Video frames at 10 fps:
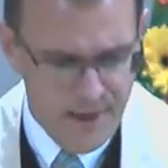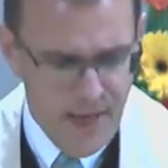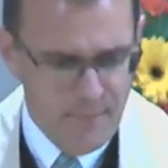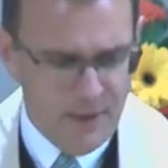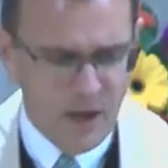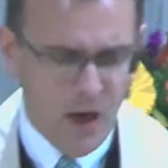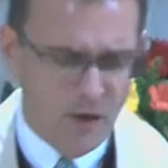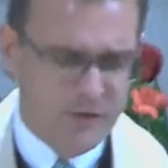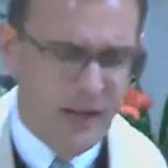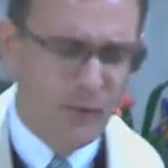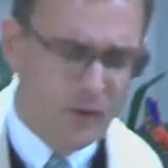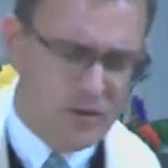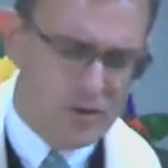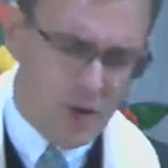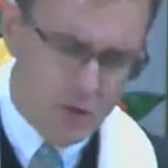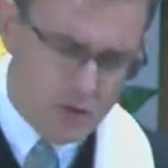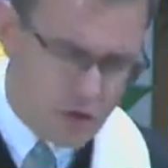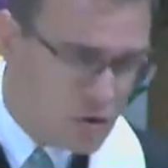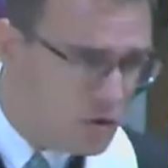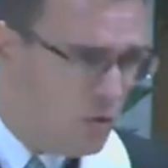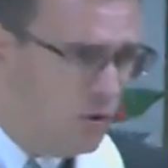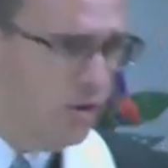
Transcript: because they were so sure